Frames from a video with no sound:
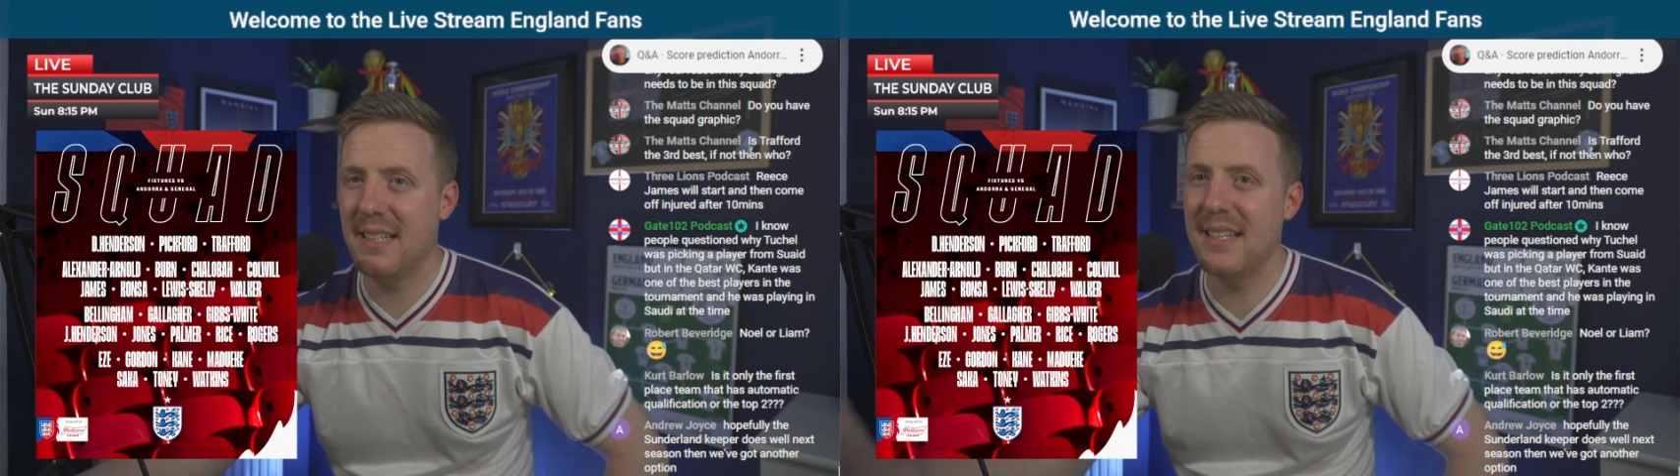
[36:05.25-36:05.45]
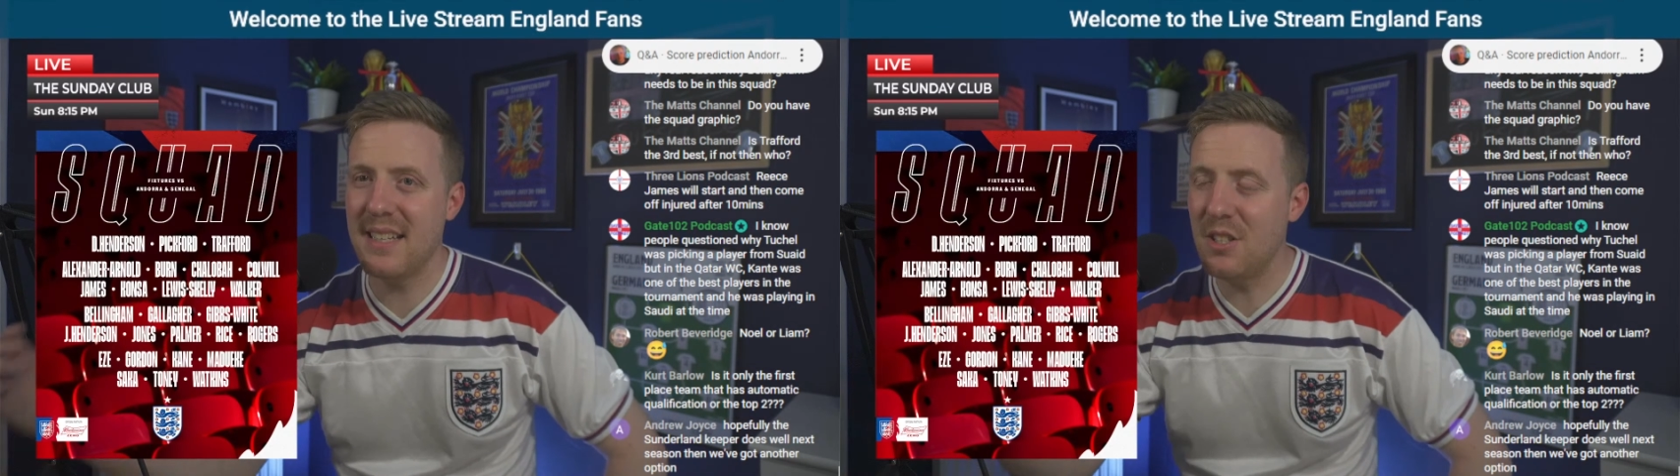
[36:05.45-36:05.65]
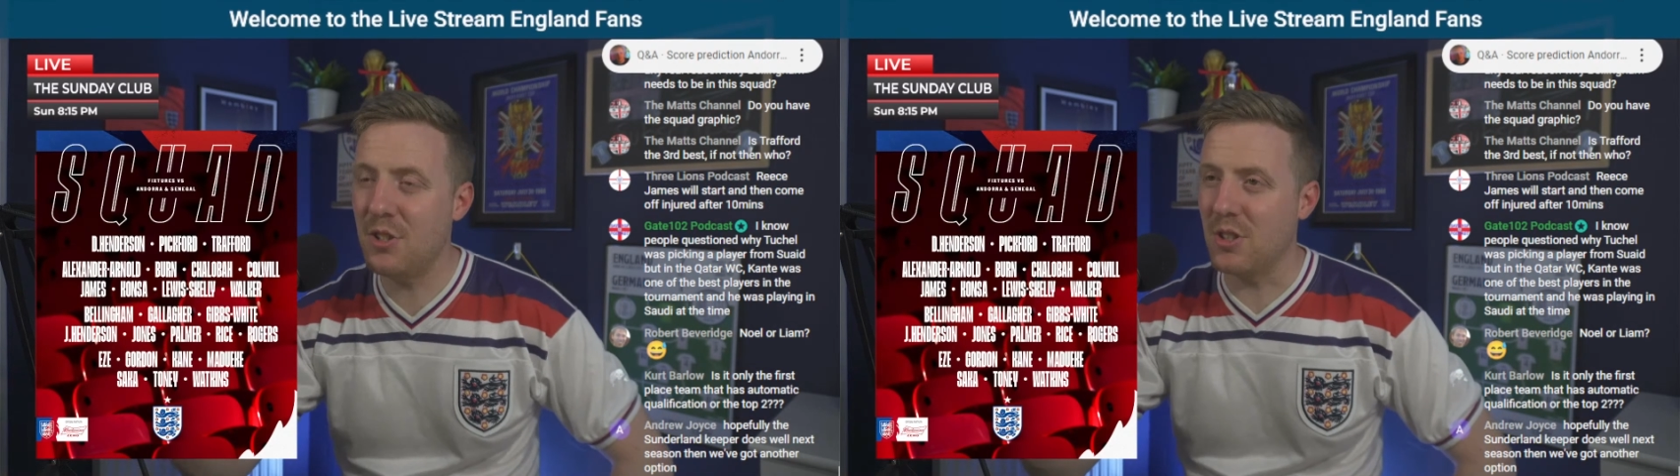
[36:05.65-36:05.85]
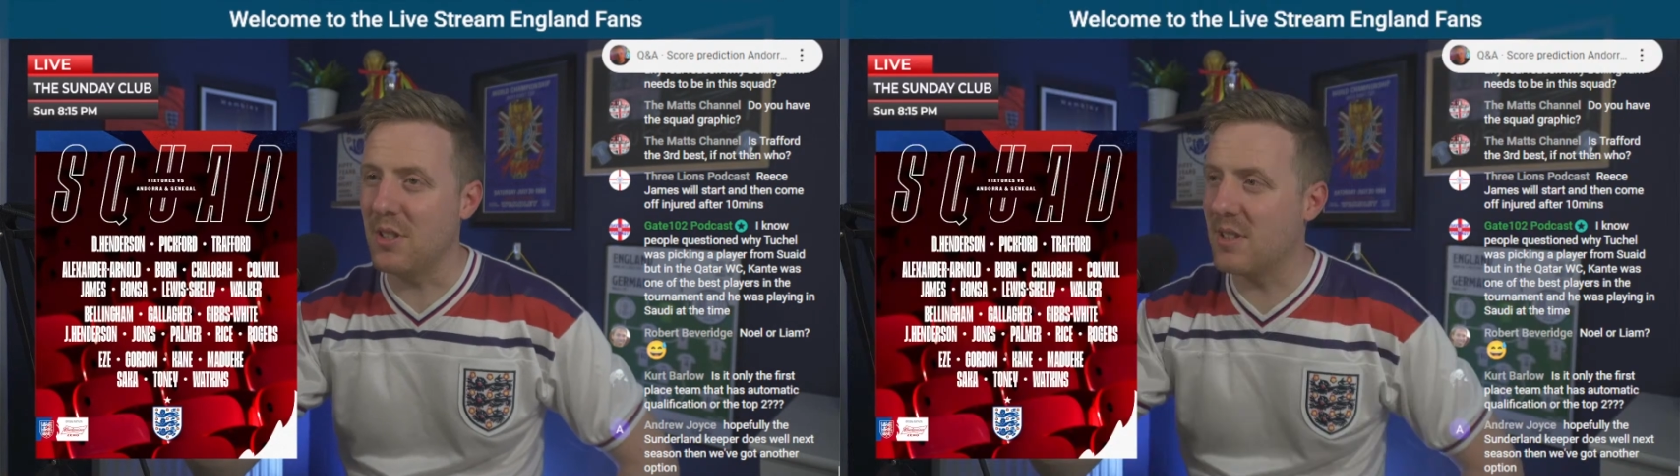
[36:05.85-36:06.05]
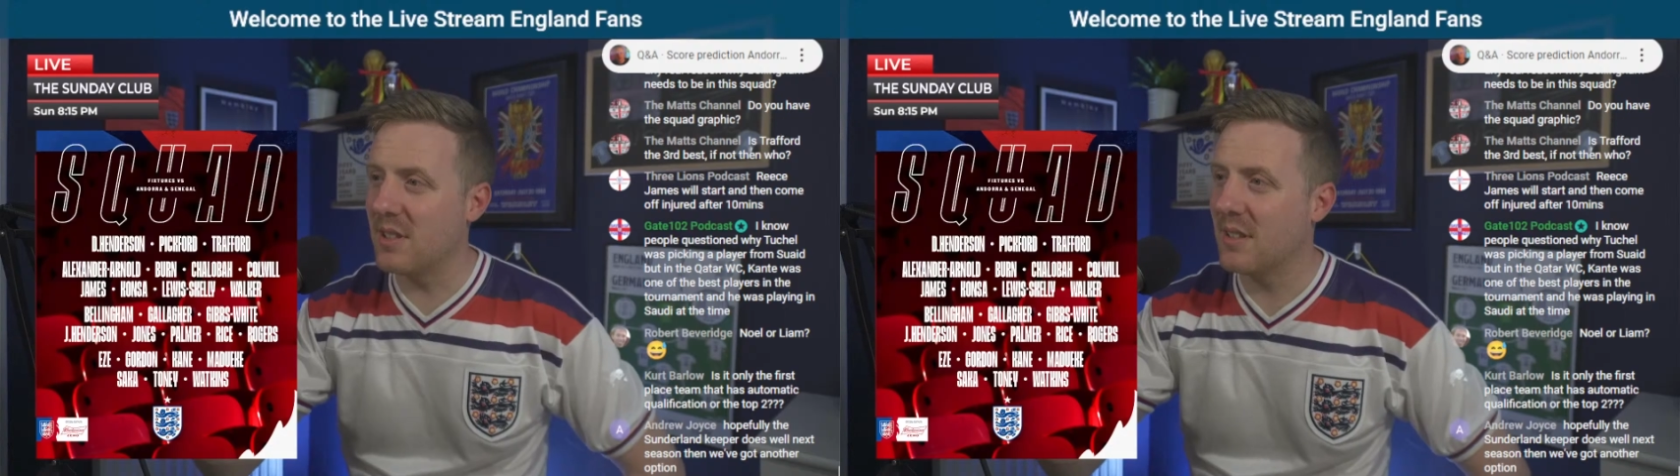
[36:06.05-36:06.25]
he's
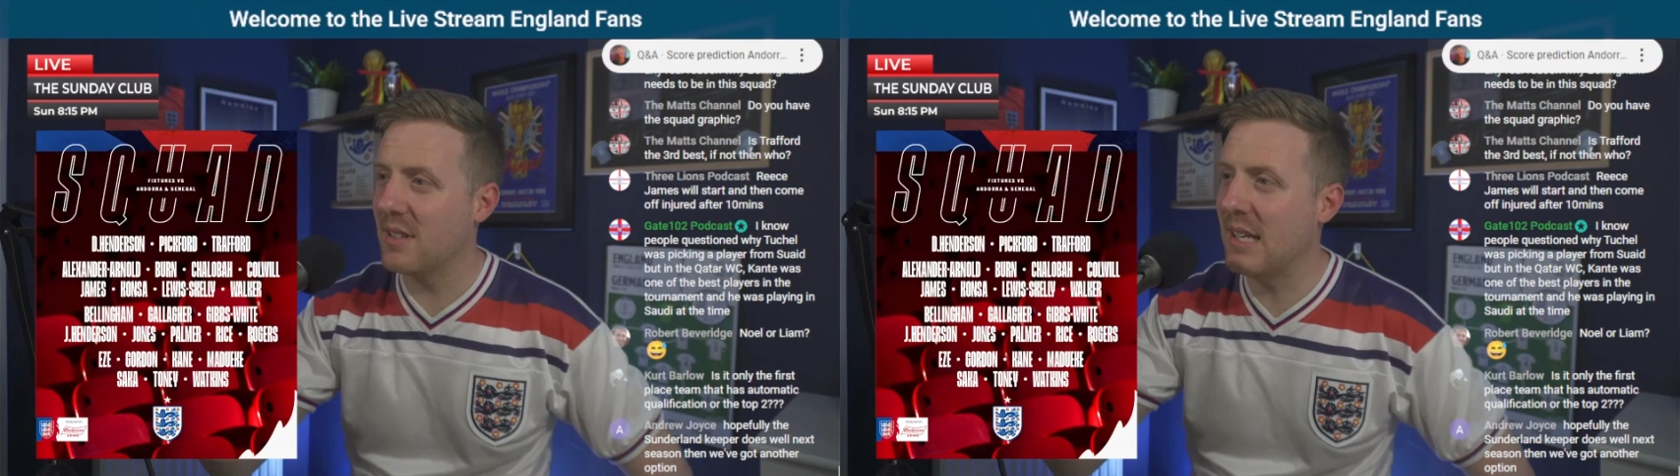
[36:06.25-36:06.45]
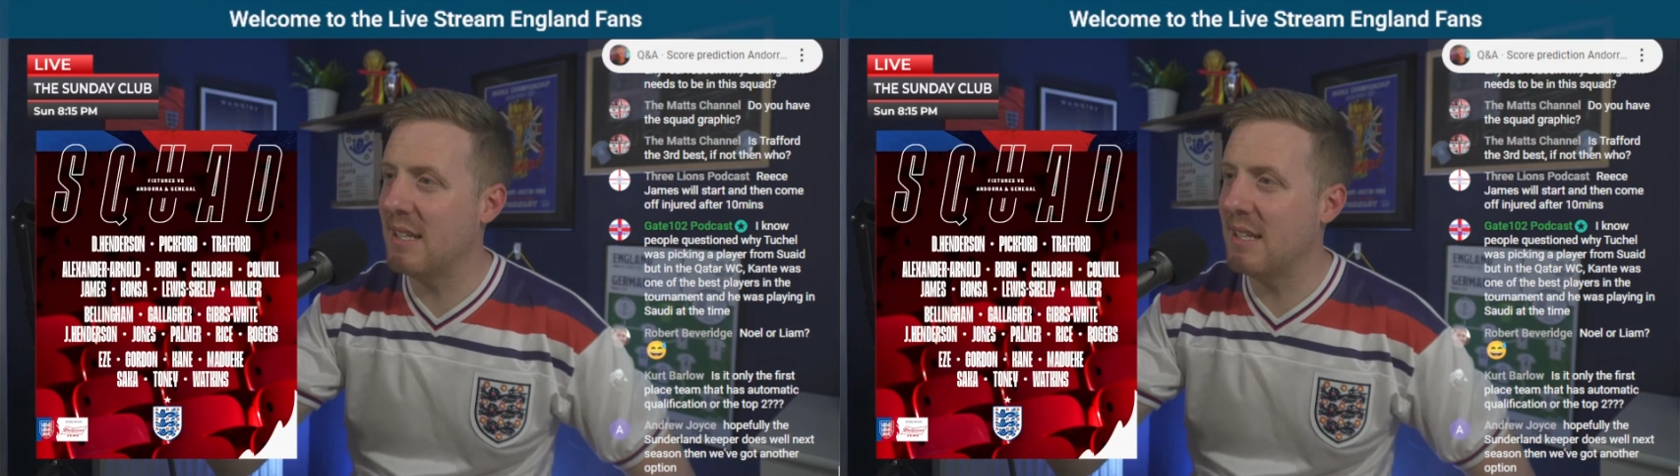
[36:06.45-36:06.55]
injured and